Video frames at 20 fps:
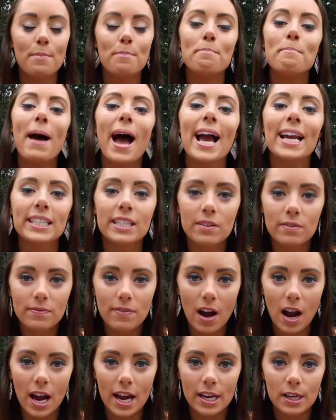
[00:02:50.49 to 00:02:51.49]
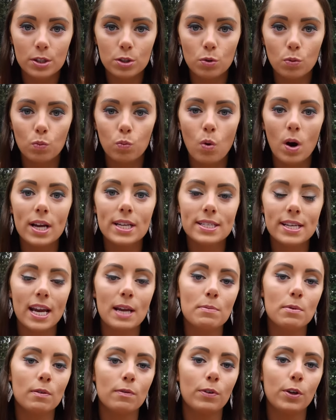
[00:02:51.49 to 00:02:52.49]
magnifies what
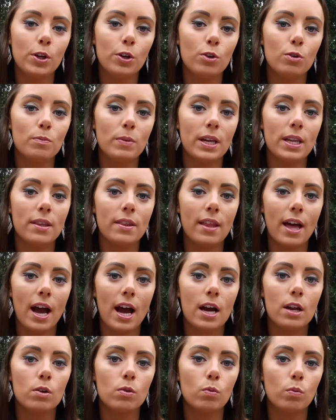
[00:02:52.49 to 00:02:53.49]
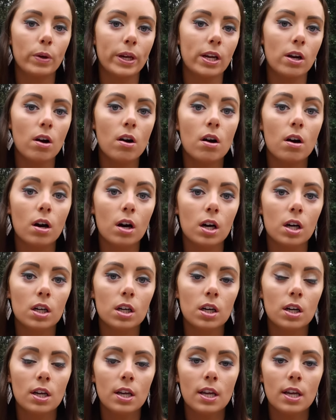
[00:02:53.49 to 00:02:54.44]
type of human that we are.